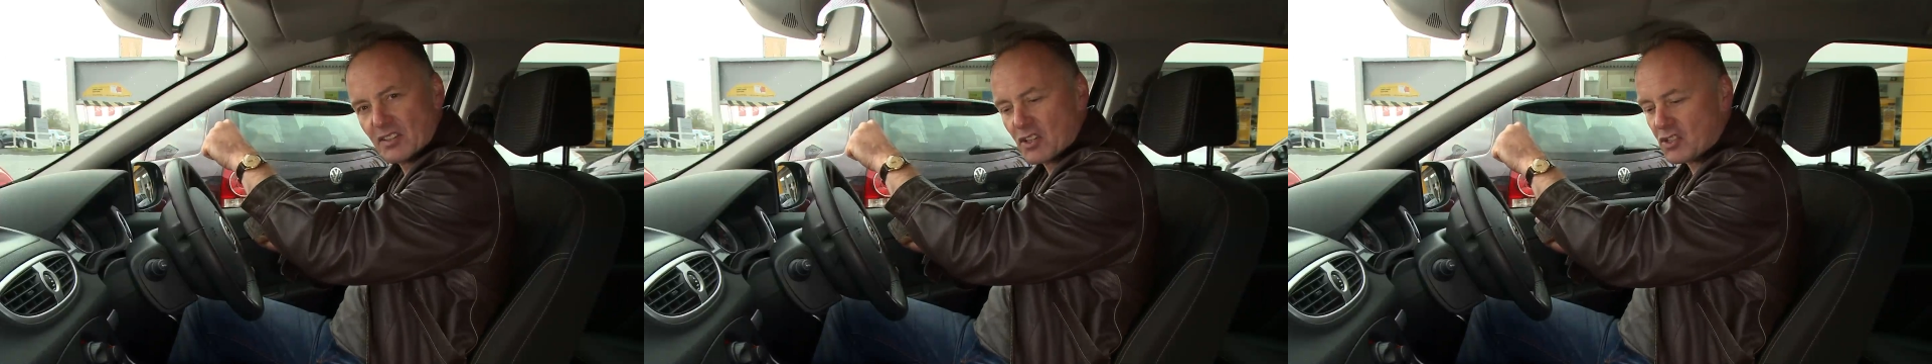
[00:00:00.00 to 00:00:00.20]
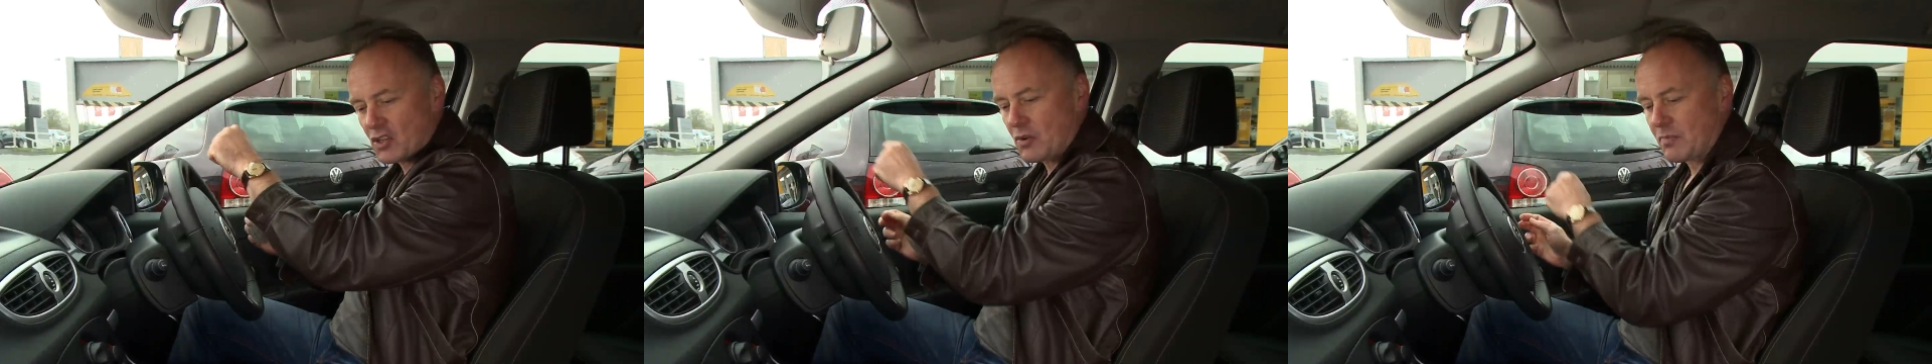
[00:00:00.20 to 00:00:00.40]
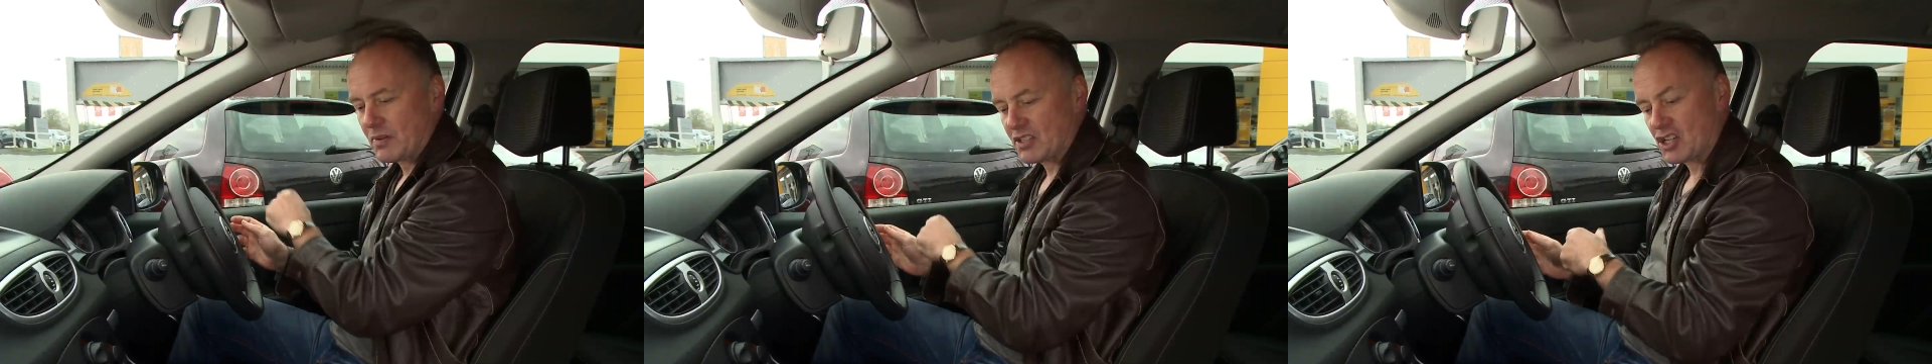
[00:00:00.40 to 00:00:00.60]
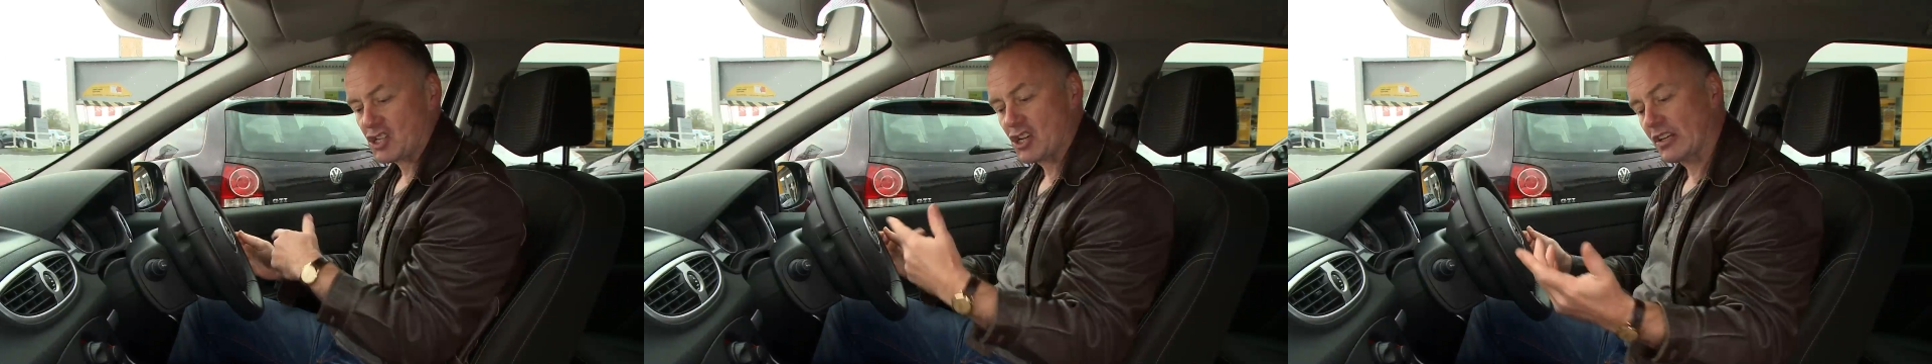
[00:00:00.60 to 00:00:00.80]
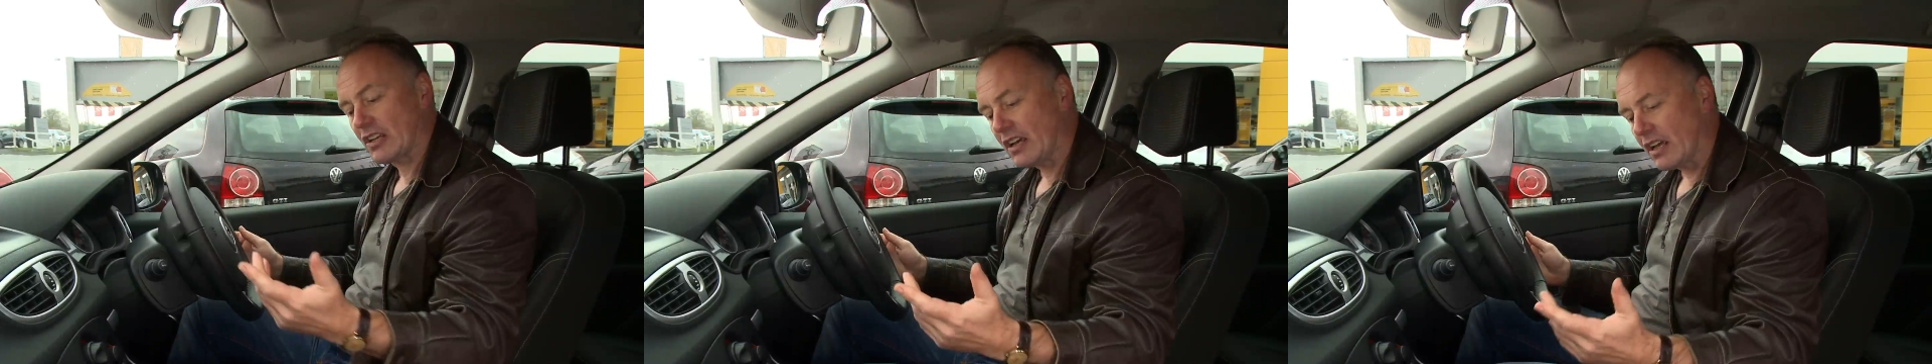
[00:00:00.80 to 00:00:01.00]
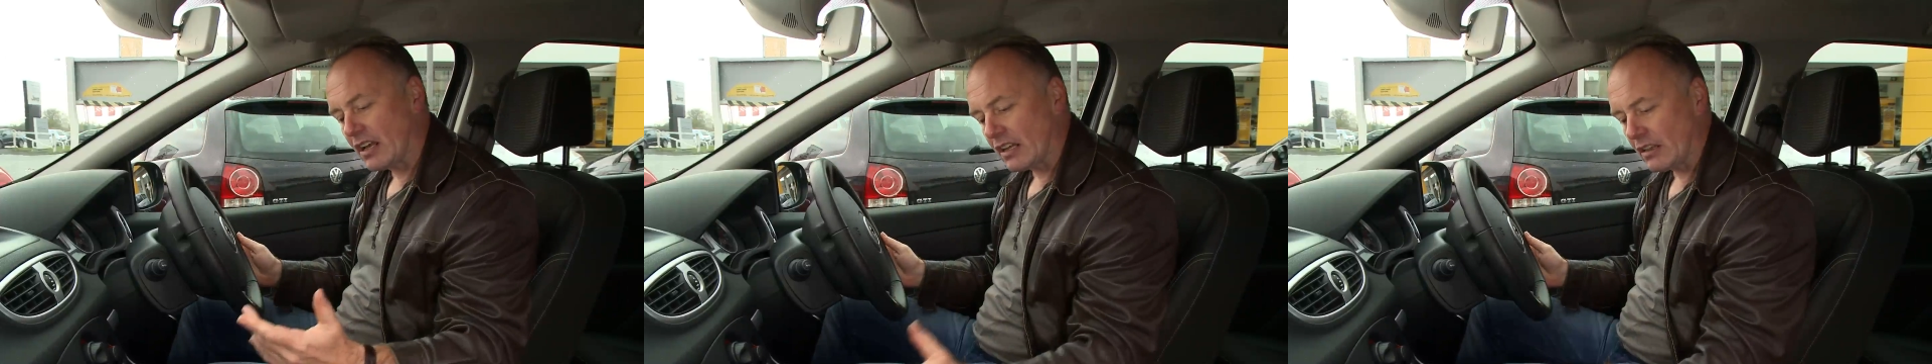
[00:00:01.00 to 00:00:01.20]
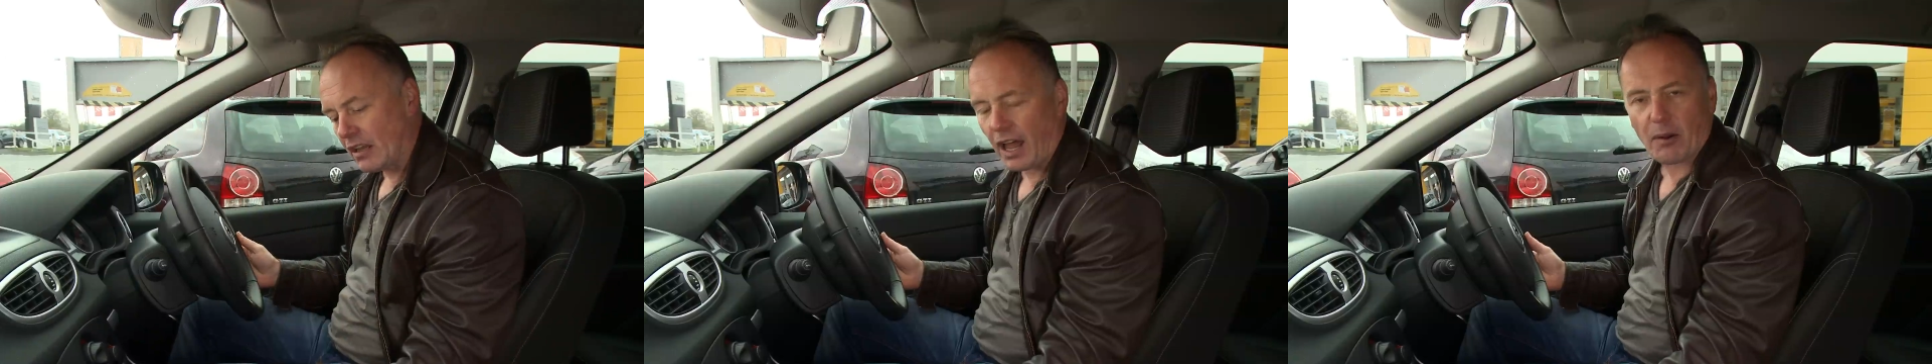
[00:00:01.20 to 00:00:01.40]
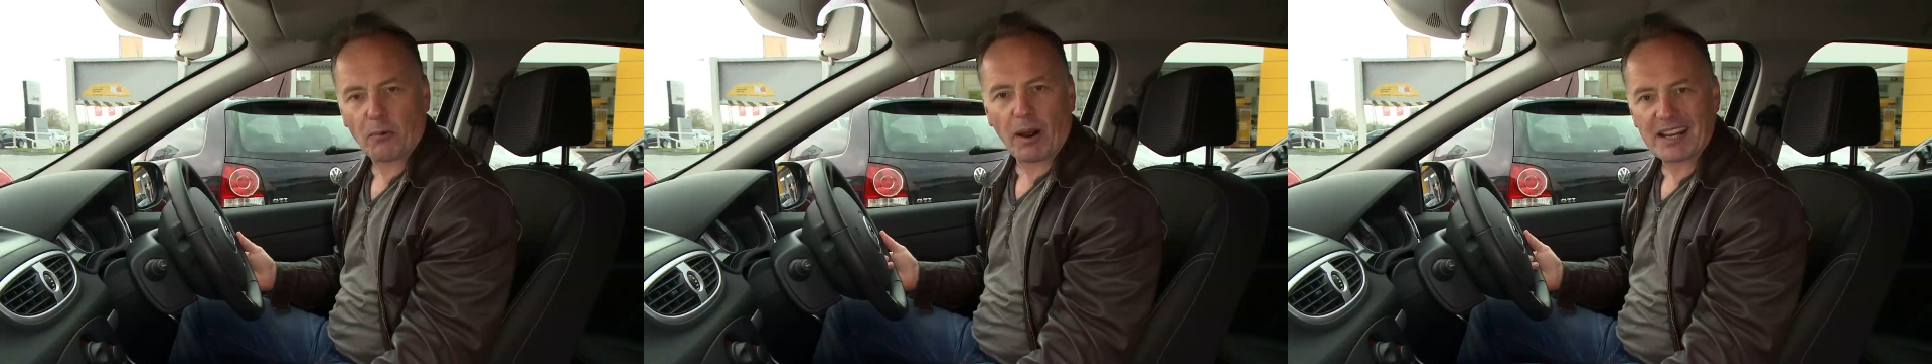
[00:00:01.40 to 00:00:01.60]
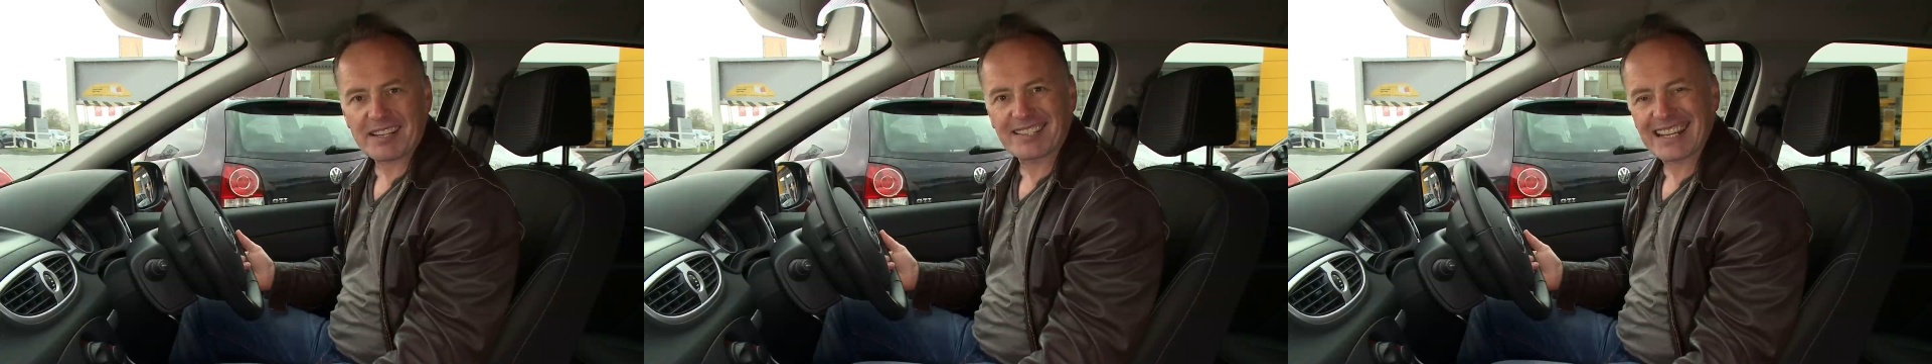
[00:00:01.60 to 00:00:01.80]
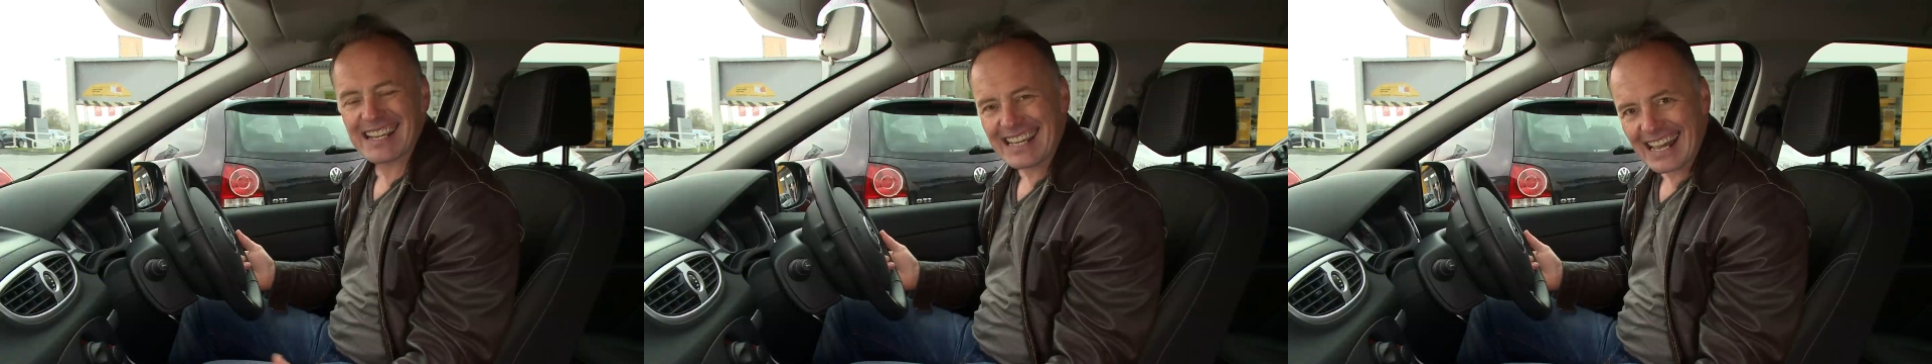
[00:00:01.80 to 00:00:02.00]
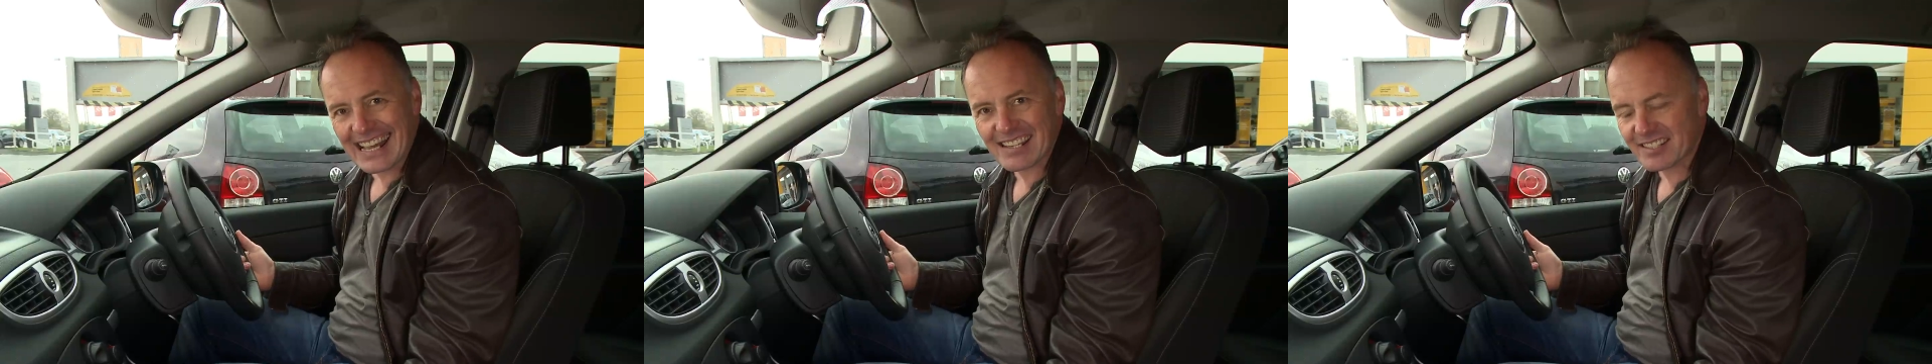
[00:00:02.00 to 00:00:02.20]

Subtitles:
to 2 position. Likewise, the gear